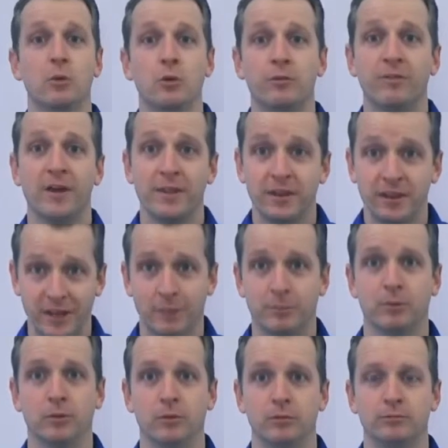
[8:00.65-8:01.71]
more fun than
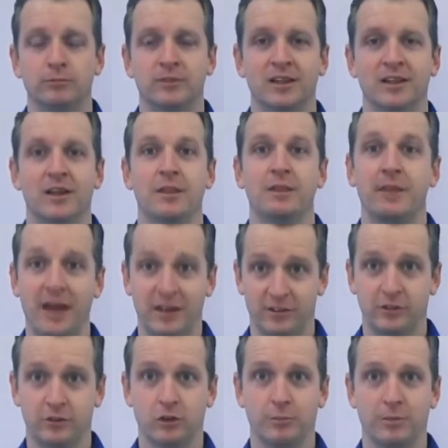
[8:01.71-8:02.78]
netball.
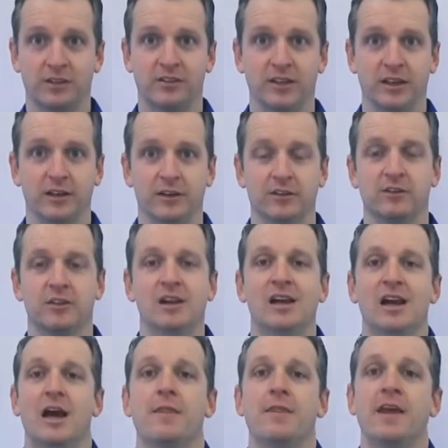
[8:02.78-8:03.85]
That's your topic sentence.
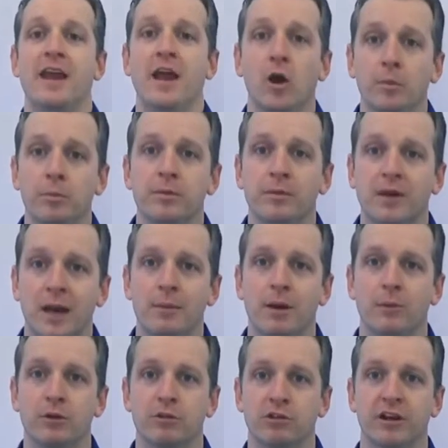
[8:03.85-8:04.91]
And then help them come
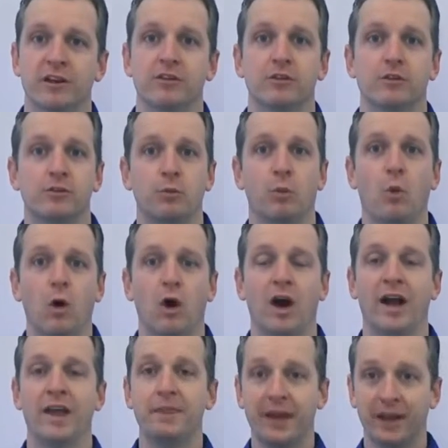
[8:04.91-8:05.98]
up with reasons
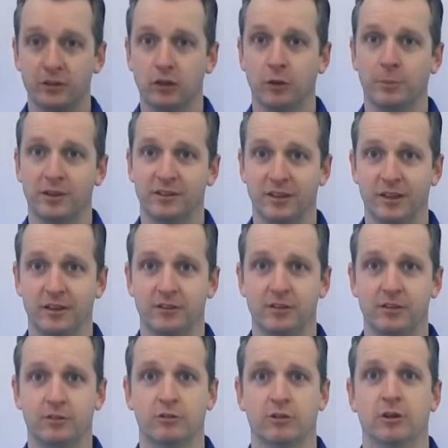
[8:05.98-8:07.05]
why that topic sentence
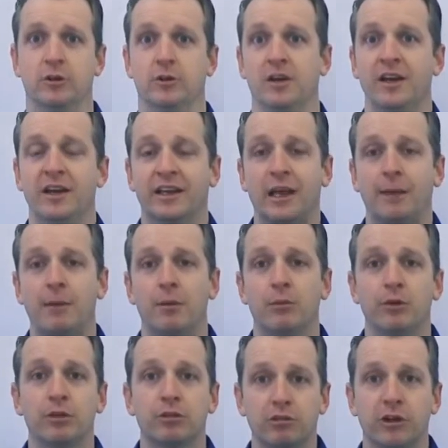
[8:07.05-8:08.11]
is true. Come up
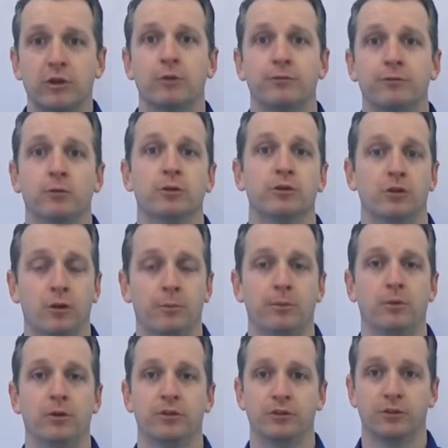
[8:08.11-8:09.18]
with 3 or 4 dot
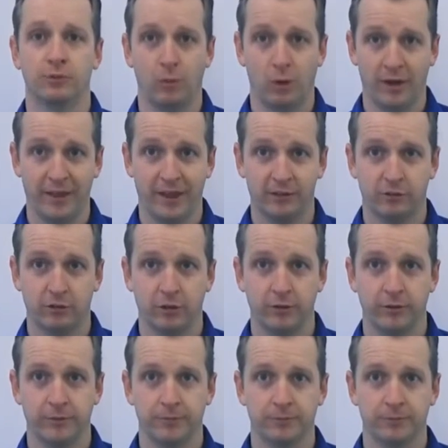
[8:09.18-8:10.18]
points of why that's true.